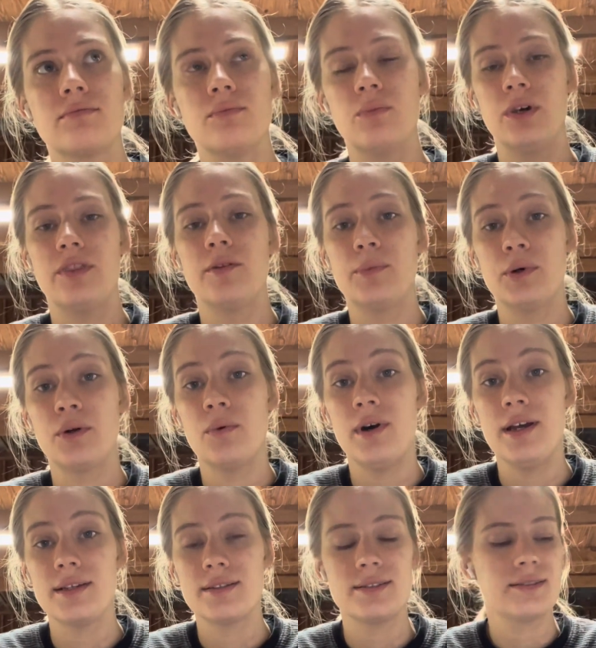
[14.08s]
what the book
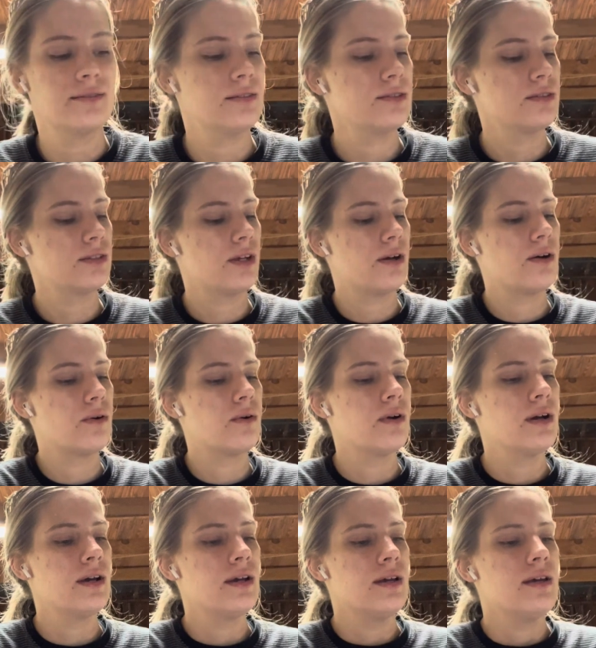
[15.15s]
was. So
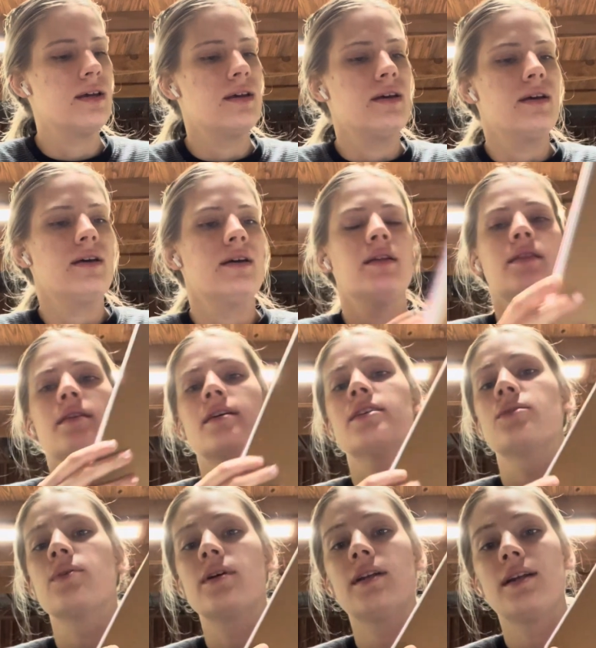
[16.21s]

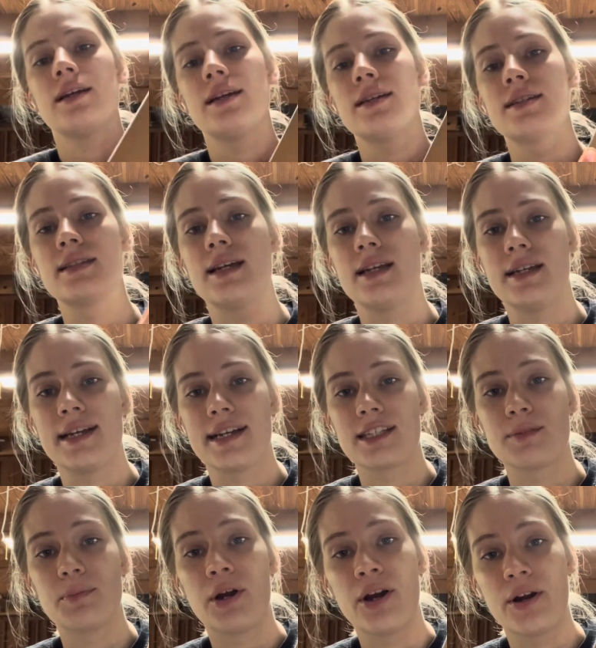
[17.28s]
this one is the
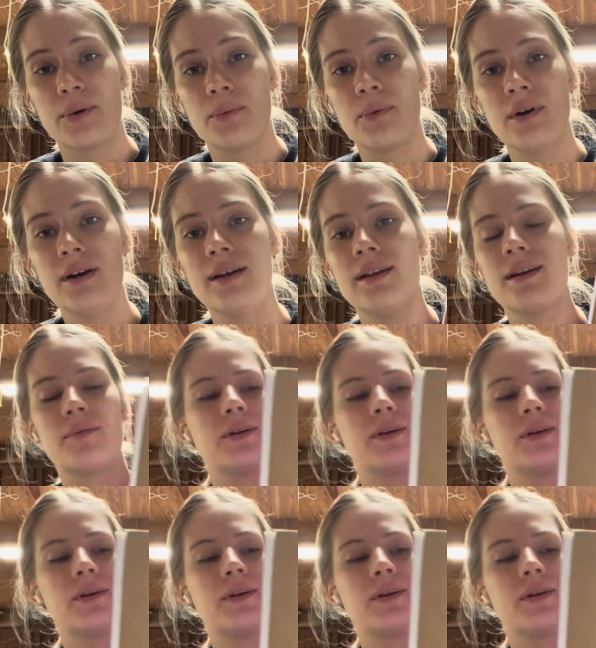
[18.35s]
index part 1. I'm